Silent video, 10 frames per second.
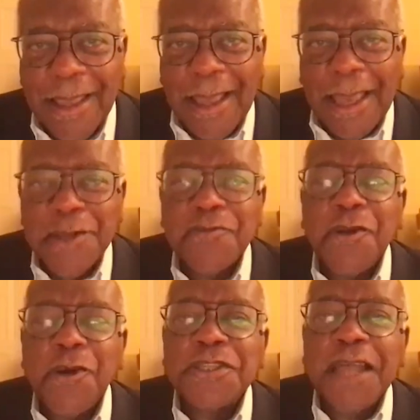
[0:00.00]
And of
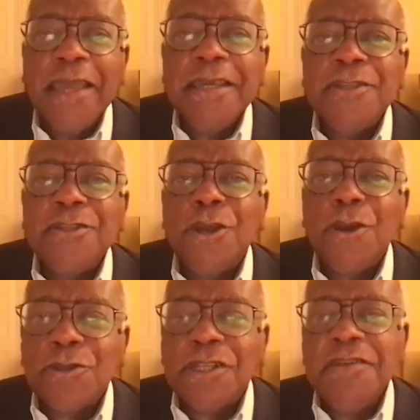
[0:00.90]
course, I had
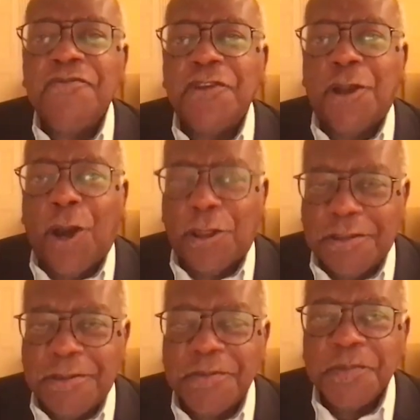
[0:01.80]
totally
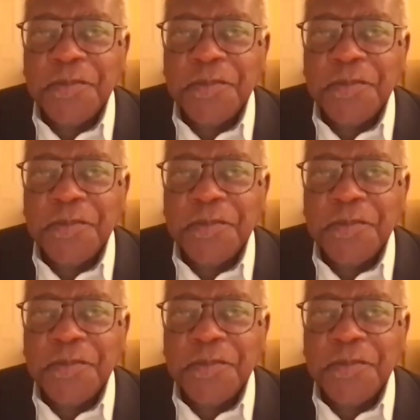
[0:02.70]
forgotten